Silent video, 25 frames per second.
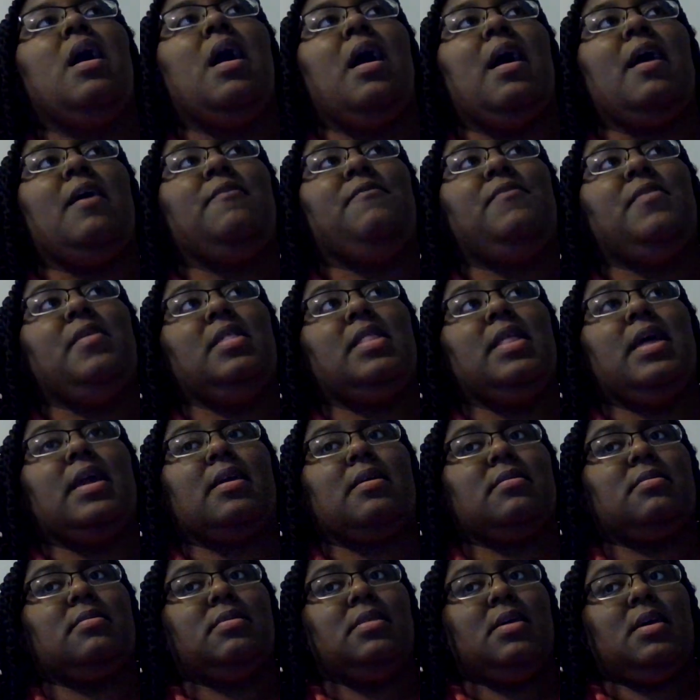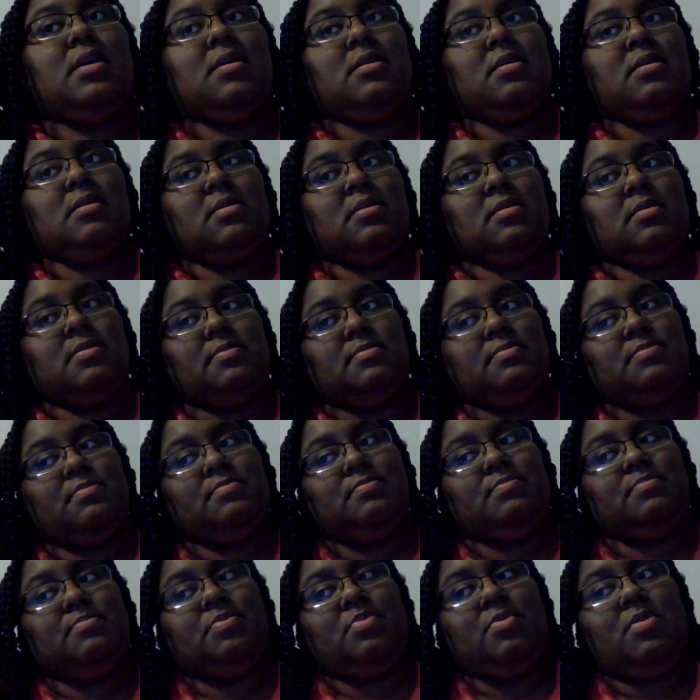I felt like the
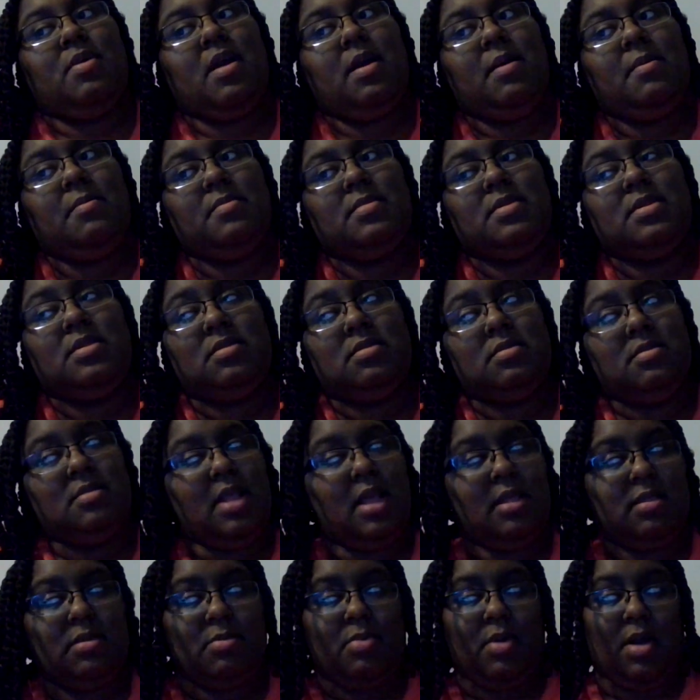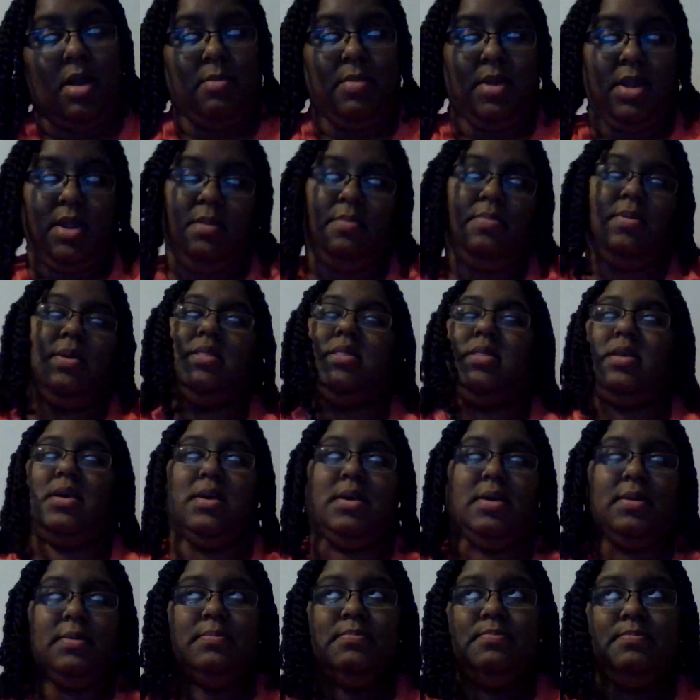prim- not the primary, but
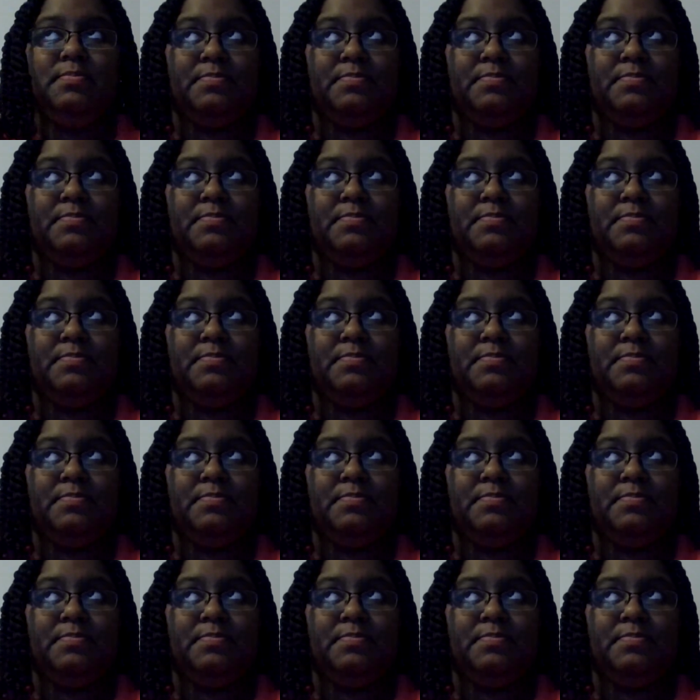the